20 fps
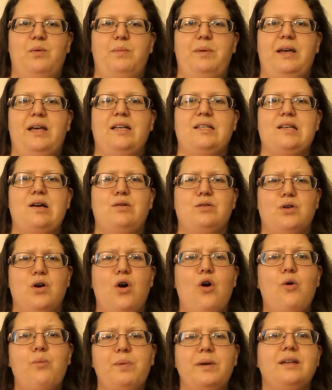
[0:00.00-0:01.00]
because I was
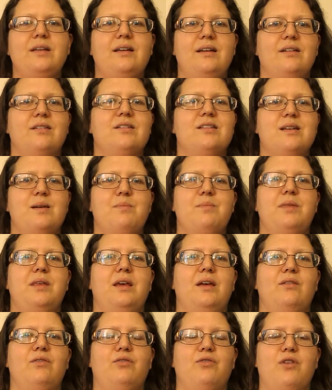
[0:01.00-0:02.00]
hoping to hear
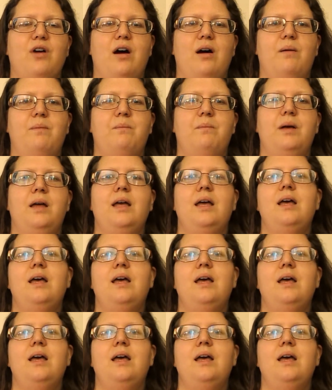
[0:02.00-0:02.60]
something from